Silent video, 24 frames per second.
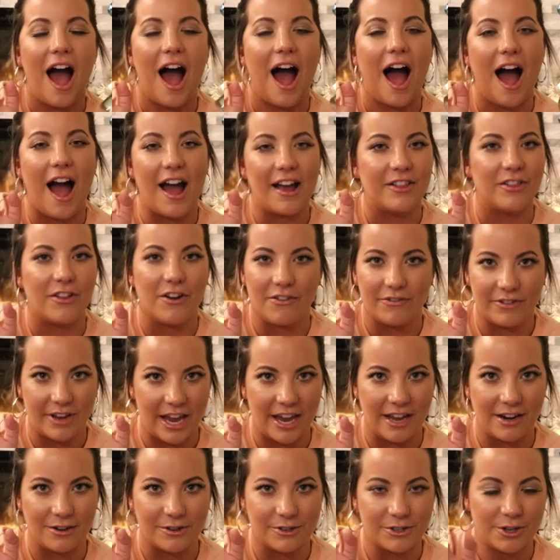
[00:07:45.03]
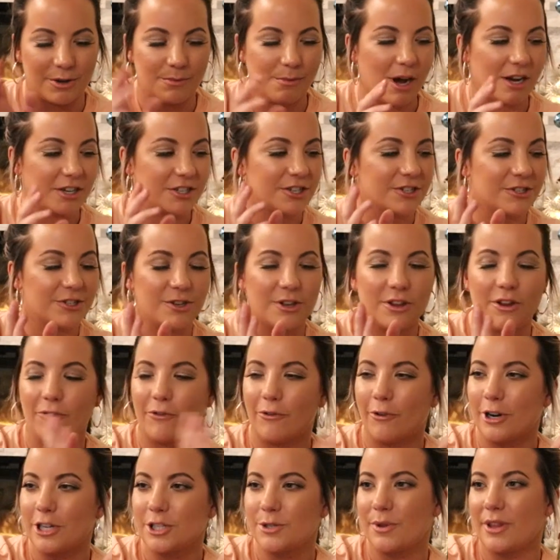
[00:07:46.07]
I love candles so much. So the
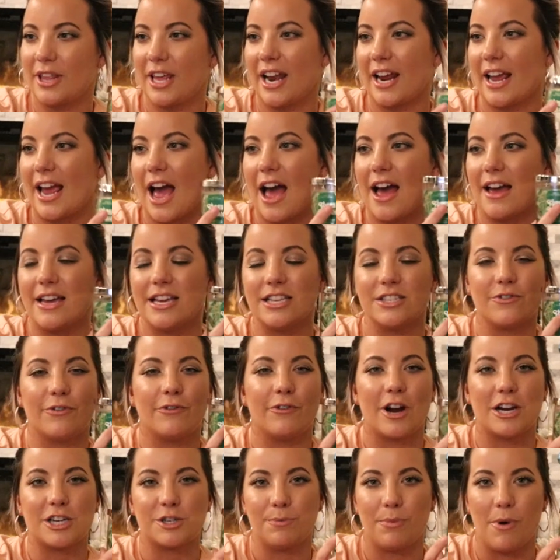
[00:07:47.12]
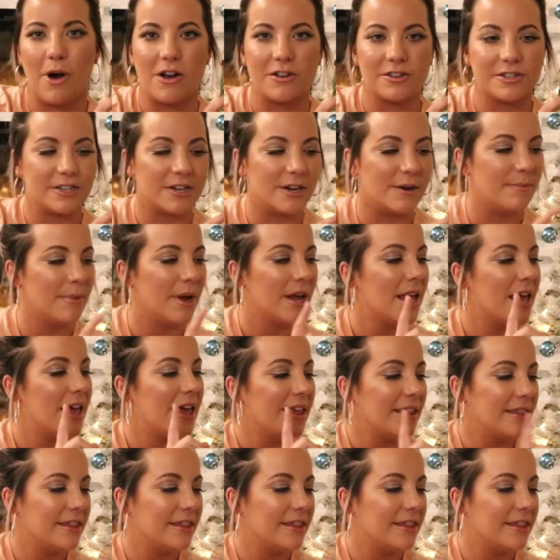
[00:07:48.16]
first one that I got is fresh balsam.